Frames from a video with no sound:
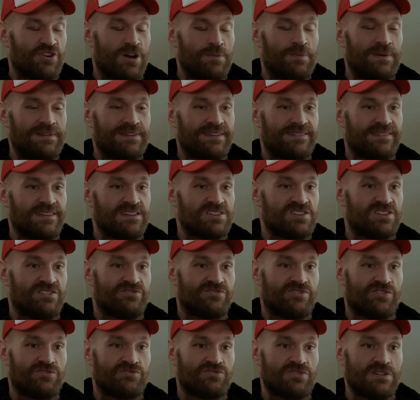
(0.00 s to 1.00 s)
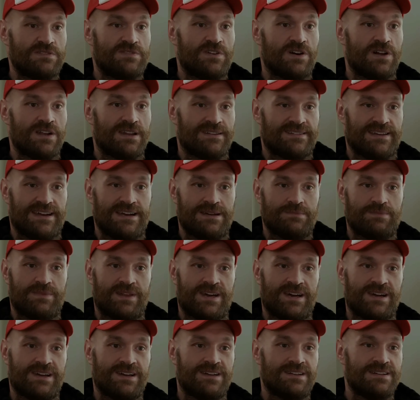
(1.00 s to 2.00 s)
dropping decisions and stuff all the time
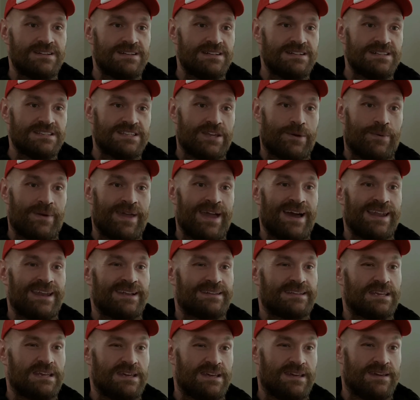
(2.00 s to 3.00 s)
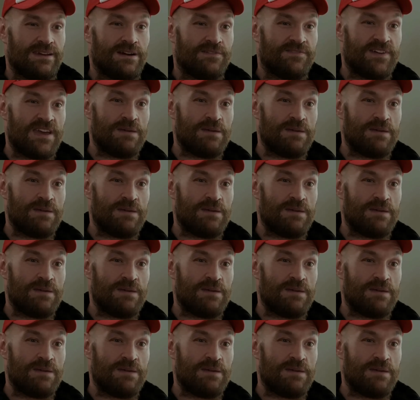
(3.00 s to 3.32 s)
that the reality of